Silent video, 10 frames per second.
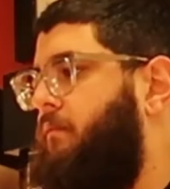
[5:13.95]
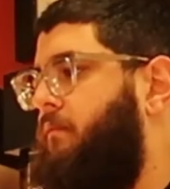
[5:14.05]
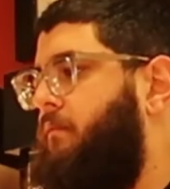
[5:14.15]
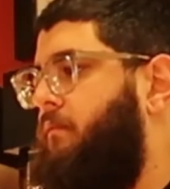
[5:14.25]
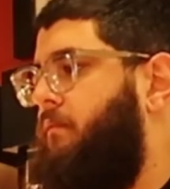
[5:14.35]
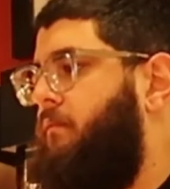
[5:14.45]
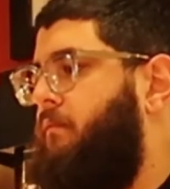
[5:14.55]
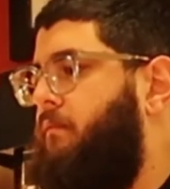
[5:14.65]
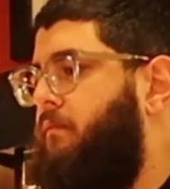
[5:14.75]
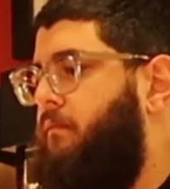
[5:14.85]

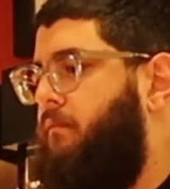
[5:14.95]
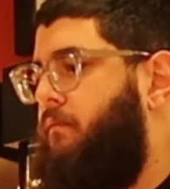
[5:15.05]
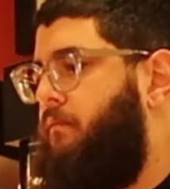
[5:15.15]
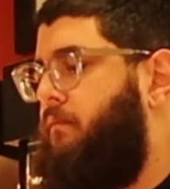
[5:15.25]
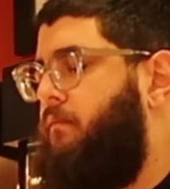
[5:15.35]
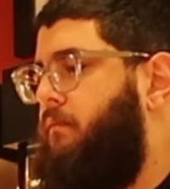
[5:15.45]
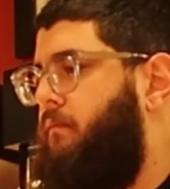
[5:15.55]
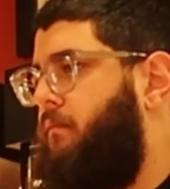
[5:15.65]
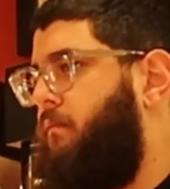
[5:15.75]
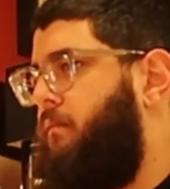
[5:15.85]

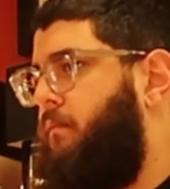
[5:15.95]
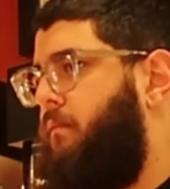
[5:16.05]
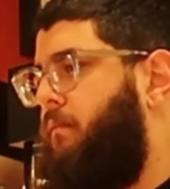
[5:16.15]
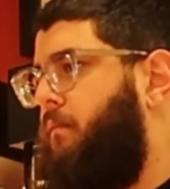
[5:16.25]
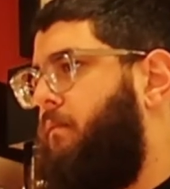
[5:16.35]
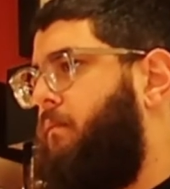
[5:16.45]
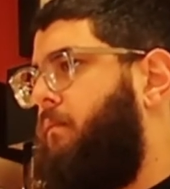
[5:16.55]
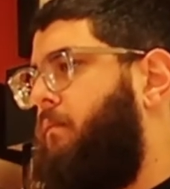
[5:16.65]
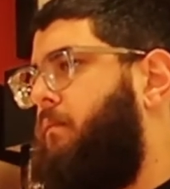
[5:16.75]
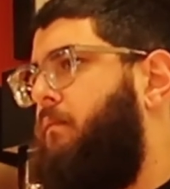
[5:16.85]

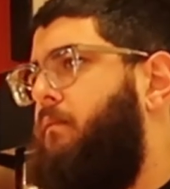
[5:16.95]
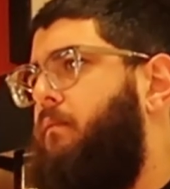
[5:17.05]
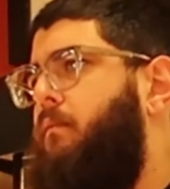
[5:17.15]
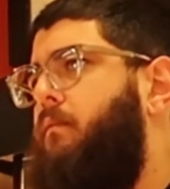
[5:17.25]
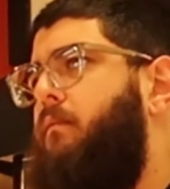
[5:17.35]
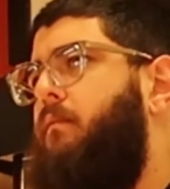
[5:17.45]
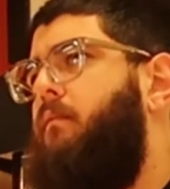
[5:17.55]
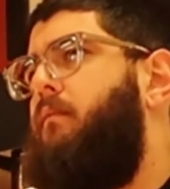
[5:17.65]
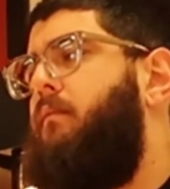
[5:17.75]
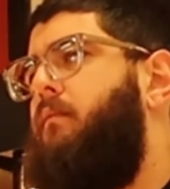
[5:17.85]

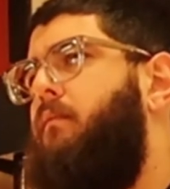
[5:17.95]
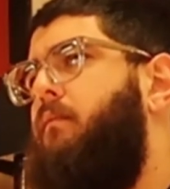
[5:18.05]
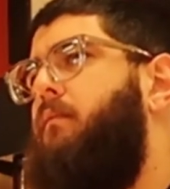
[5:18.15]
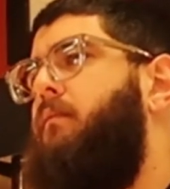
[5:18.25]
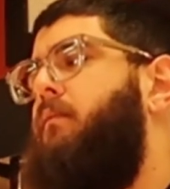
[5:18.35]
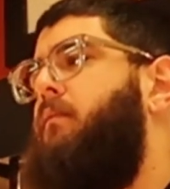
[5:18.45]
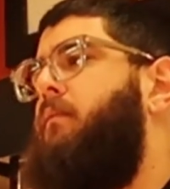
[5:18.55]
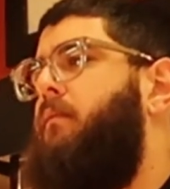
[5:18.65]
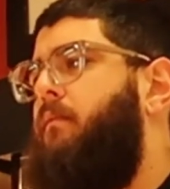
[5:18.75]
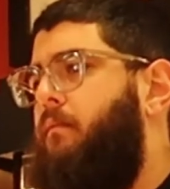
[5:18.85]

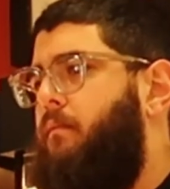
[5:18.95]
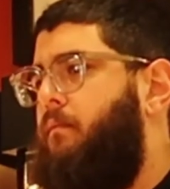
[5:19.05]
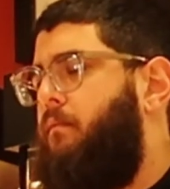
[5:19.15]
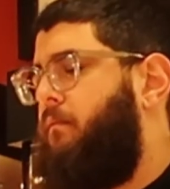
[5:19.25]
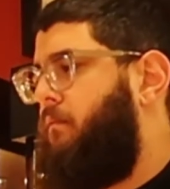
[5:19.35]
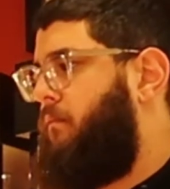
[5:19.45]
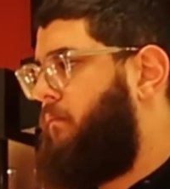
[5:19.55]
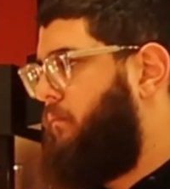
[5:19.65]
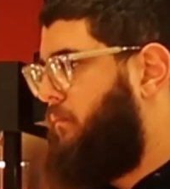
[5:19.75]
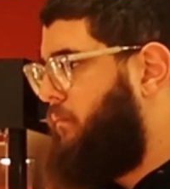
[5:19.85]

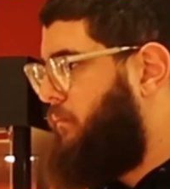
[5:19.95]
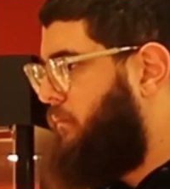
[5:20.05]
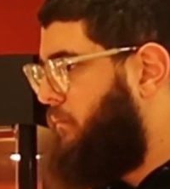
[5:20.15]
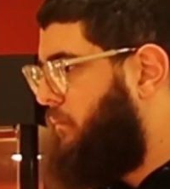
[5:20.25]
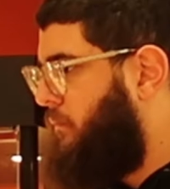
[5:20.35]
(not speaking)